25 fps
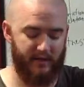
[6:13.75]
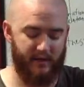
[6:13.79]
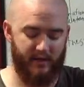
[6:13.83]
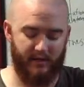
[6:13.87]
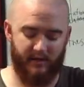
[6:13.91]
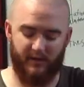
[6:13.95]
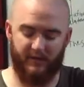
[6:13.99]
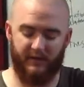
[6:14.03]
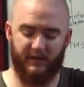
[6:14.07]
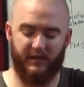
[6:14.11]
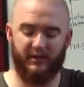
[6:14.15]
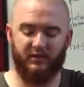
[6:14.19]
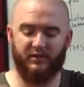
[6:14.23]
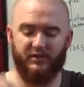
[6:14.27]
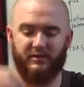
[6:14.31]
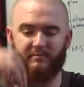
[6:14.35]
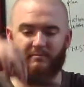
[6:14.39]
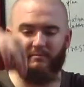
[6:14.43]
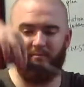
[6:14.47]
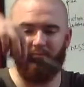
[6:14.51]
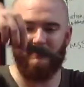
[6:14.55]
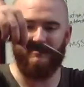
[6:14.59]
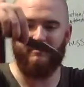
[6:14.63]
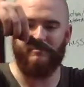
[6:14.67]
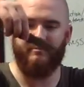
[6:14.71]
The thing just
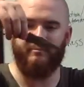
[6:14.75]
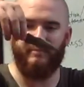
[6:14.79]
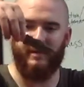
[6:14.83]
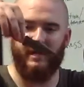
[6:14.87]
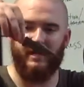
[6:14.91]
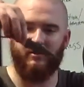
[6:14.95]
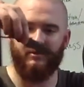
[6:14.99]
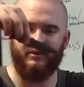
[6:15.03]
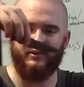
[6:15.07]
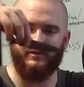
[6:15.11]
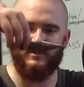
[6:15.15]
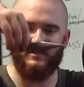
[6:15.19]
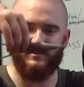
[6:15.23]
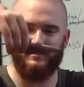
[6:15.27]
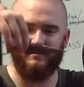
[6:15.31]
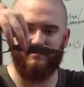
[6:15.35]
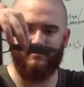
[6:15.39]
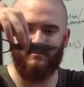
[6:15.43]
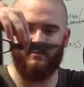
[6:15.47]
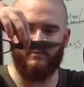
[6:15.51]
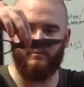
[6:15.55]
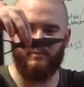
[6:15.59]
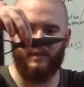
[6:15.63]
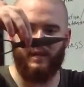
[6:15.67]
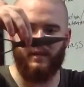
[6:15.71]

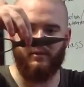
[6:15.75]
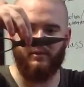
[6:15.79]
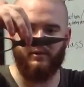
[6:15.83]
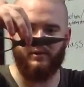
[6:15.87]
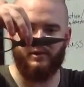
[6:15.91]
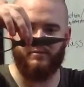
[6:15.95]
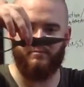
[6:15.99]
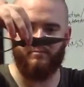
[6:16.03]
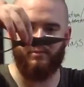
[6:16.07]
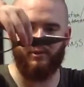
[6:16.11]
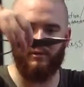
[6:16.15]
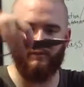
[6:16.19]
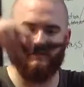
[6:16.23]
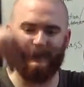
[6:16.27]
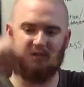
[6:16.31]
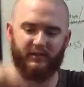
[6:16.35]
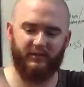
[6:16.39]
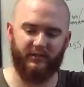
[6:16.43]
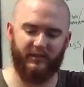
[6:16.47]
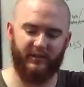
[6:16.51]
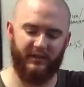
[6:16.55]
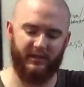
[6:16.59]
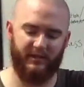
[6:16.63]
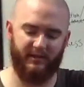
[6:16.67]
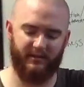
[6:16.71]
balances
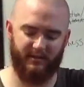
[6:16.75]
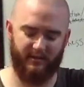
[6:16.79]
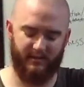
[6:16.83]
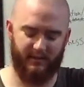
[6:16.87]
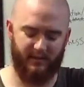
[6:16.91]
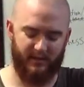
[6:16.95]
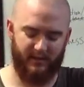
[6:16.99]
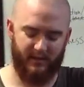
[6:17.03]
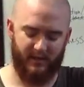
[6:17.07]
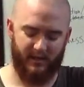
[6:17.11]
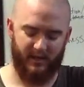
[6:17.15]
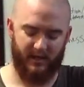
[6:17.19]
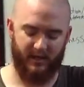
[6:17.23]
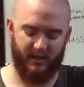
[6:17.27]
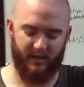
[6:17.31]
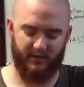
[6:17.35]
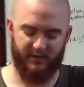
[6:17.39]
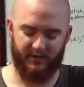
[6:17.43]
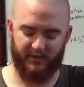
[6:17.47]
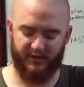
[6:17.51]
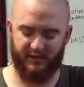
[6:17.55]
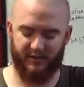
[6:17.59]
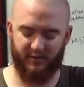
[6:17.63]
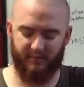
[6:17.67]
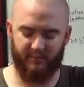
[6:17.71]
perfectly.
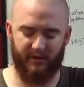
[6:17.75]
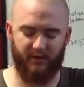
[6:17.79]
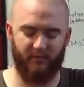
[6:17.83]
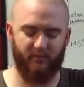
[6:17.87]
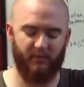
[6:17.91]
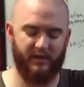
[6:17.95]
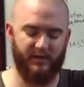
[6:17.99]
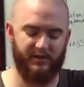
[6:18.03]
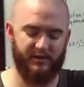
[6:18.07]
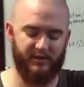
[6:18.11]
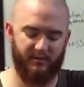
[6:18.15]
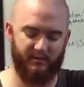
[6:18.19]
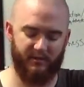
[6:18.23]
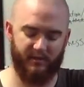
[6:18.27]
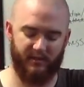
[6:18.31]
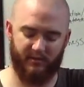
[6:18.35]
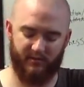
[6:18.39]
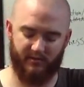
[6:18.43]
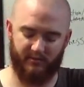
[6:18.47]
There's so many ways you can